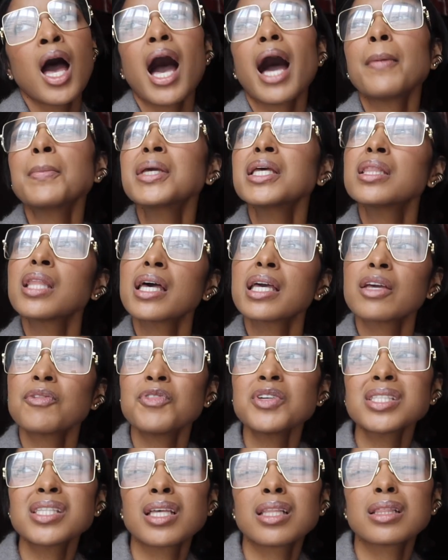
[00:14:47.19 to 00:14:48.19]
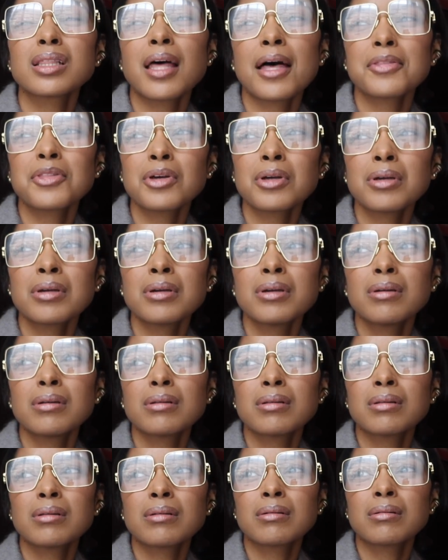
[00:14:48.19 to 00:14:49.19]
I mean, like, if it's a leather
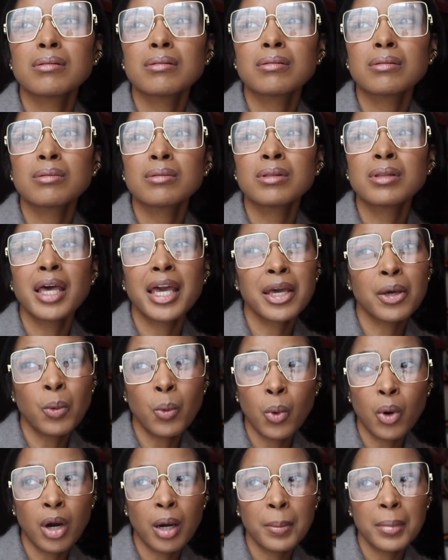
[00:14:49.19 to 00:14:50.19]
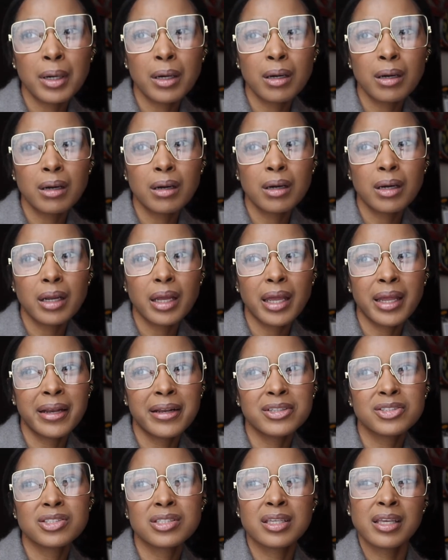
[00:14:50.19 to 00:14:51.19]
leg warmer and
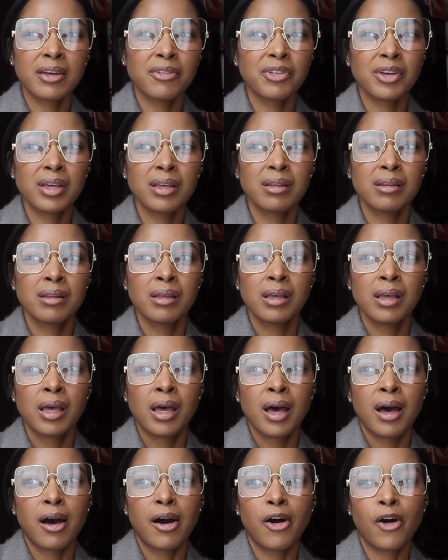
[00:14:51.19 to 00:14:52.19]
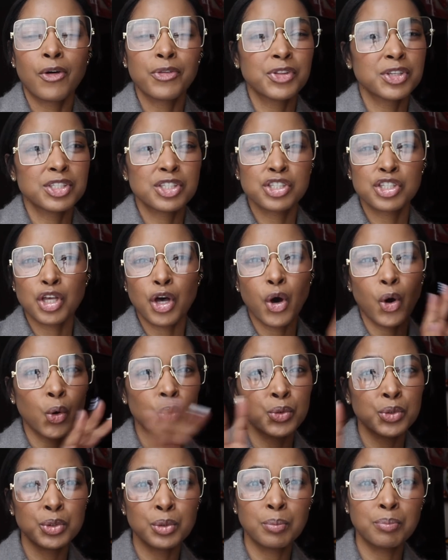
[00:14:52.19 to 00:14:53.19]
it's giving, oh, this is a whole
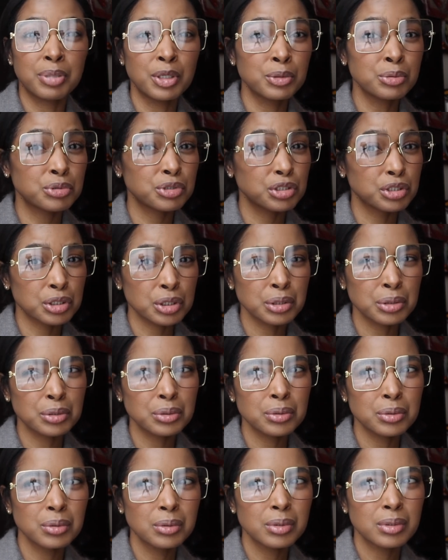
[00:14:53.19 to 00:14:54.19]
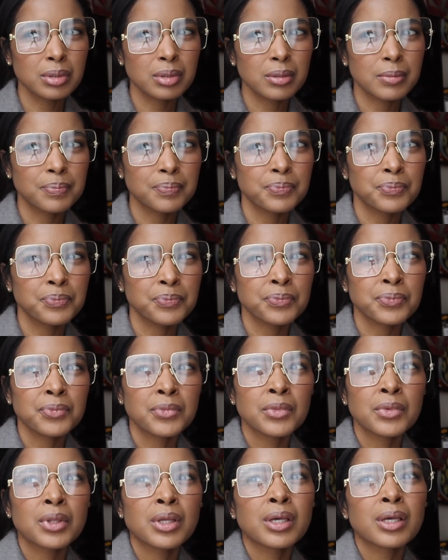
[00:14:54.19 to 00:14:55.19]
new boot shoe,
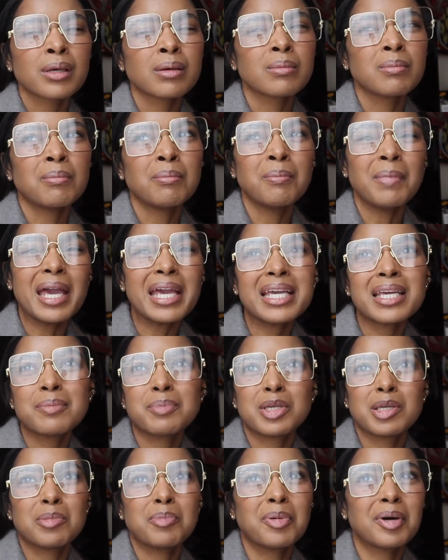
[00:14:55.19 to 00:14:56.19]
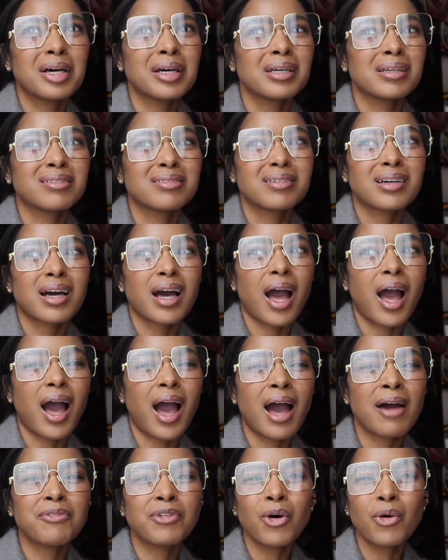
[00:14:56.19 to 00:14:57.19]
maybe. But
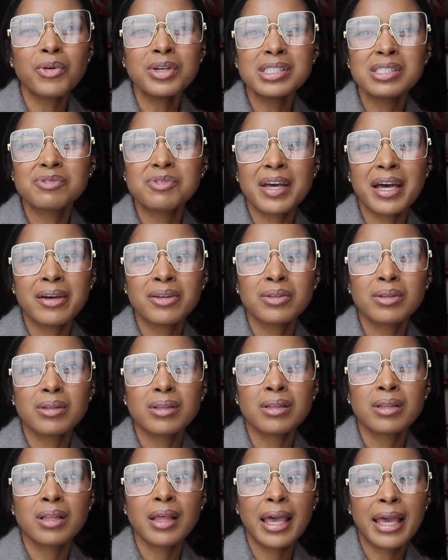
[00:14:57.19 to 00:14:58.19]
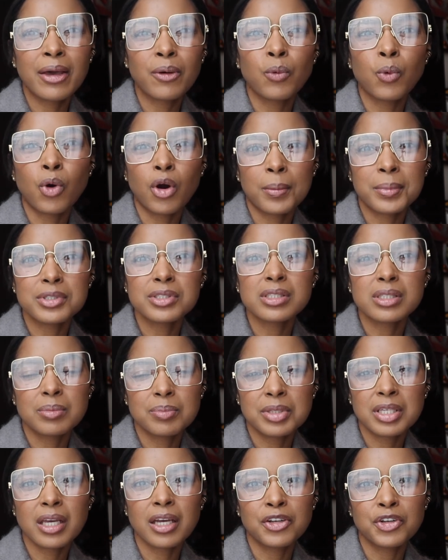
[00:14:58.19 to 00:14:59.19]
I've always found leg warmers to
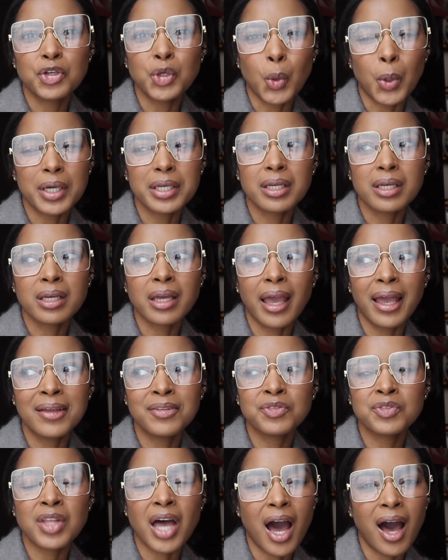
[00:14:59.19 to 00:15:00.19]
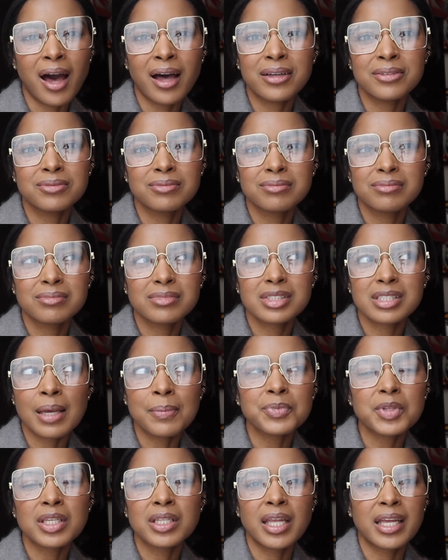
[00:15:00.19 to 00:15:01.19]
be annoying and not
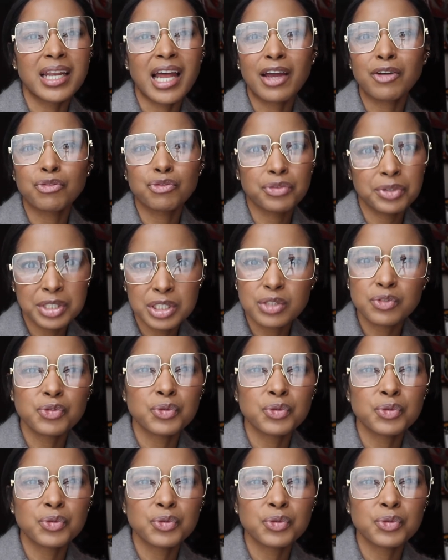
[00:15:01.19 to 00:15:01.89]
something that I reach